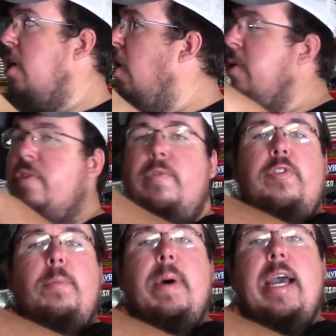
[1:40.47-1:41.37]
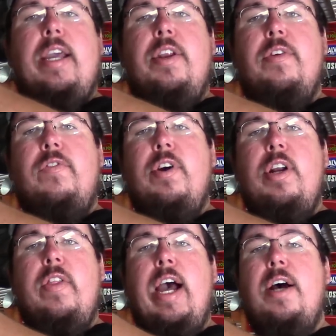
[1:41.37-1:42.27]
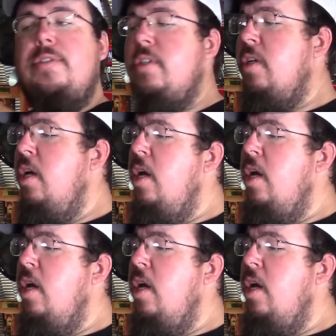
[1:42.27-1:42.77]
going from the back into the front of the housing,